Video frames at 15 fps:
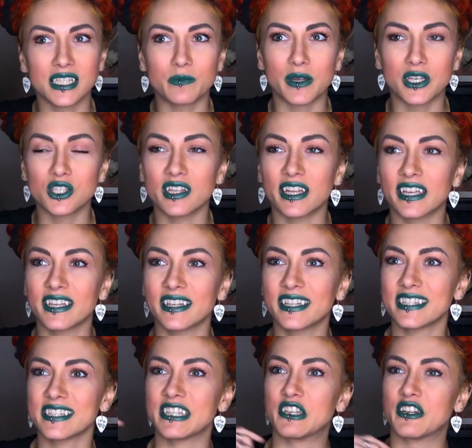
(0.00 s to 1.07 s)
especially
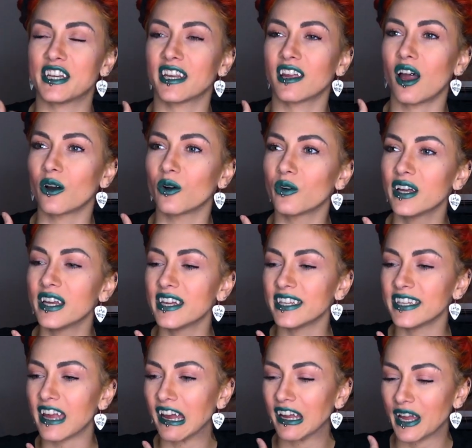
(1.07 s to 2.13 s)
considering how
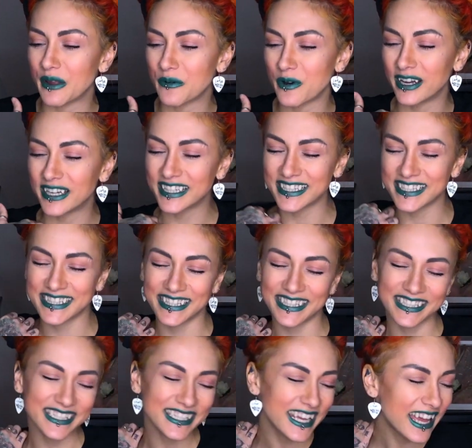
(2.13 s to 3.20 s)
young I was
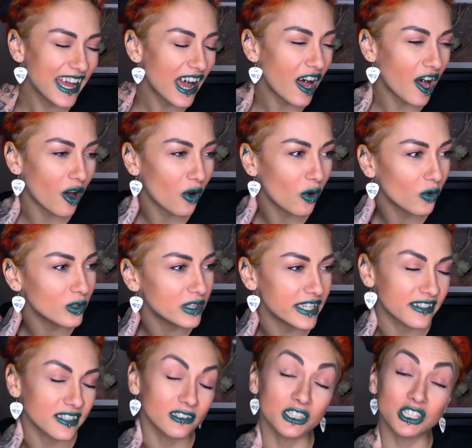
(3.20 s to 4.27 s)
and how
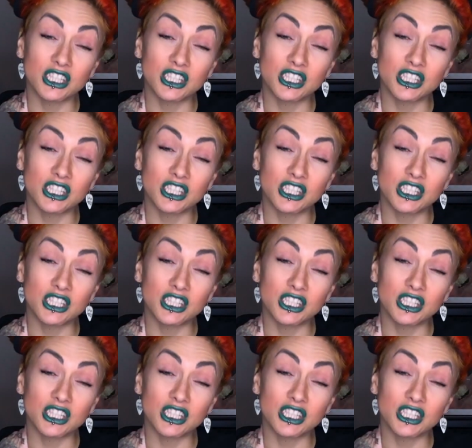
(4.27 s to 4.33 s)
little